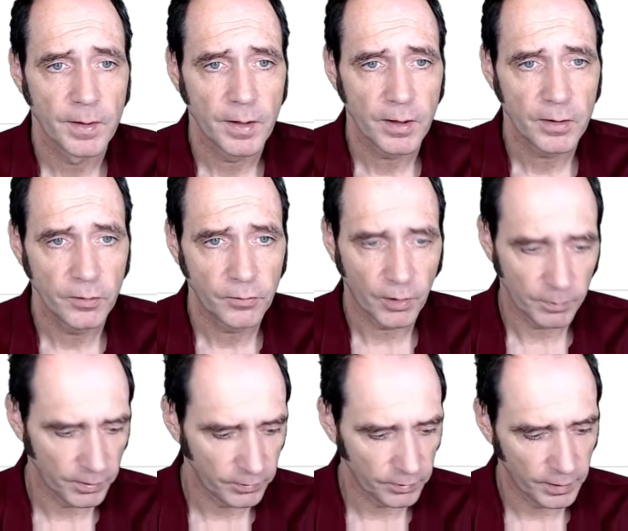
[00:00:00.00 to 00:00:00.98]
I'm going to drop
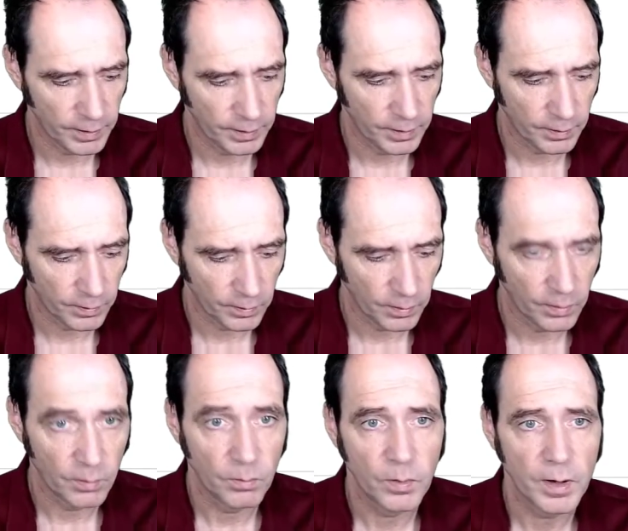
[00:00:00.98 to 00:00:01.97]
this in
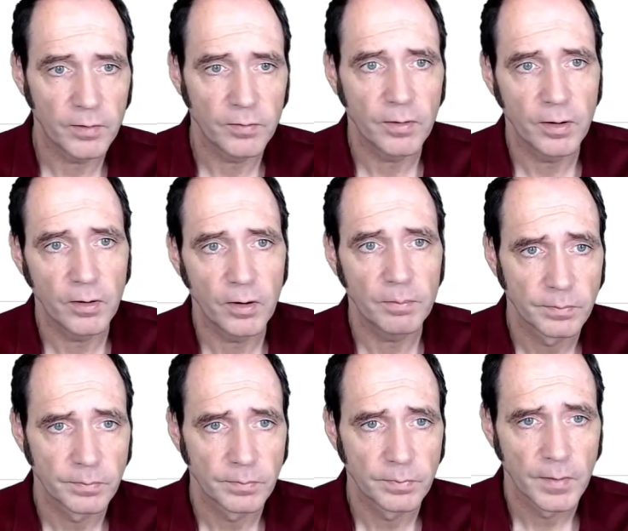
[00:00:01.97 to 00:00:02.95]
West Europe.
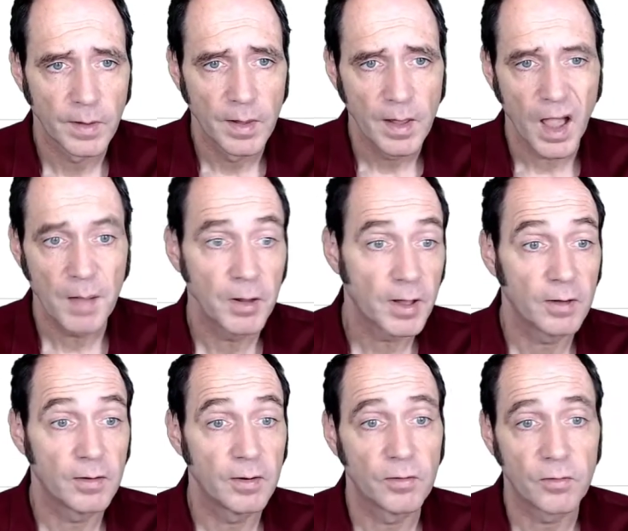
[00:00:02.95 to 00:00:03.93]
I'm
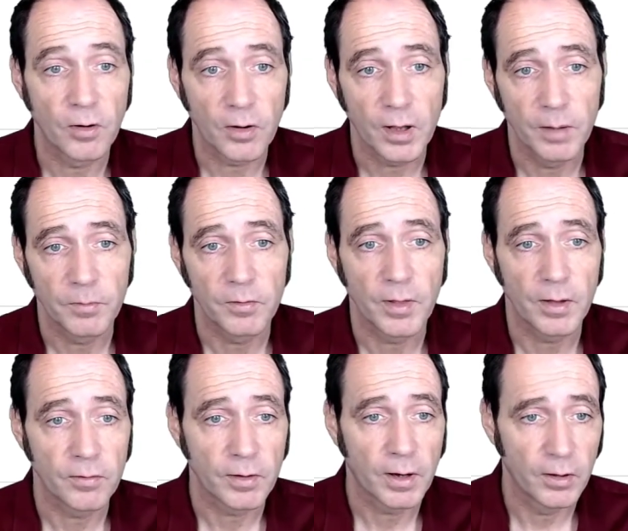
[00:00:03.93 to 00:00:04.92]
located in Stockholm, so
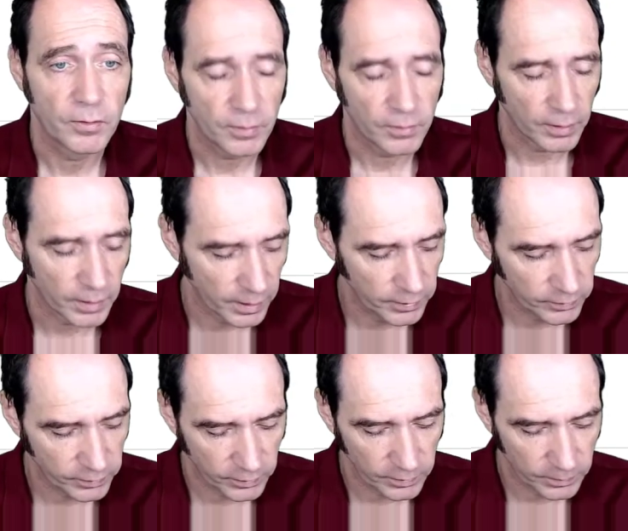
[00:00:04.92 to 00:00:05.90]
that's the closest
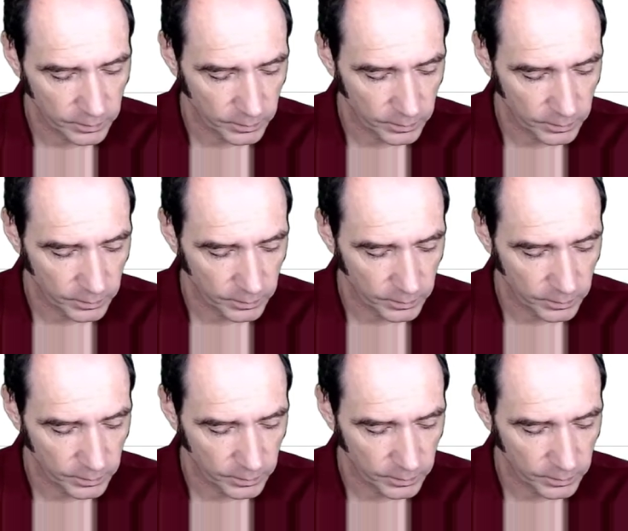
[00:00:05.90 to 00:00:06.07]
location.